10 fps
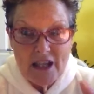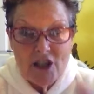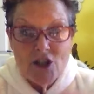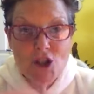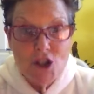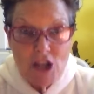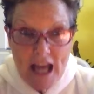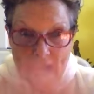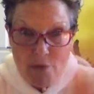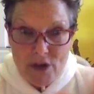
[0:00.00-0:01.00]

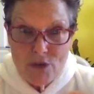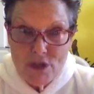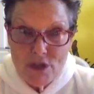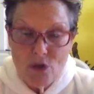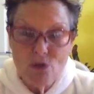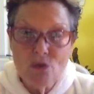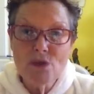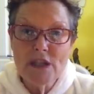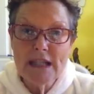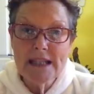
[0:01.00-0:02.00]
sharing
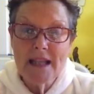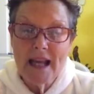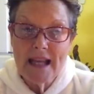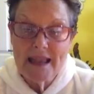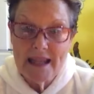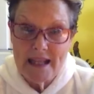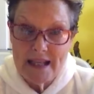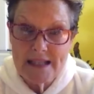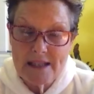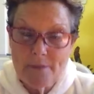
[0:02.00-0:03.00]
recordings like
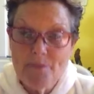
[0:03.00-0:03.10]
this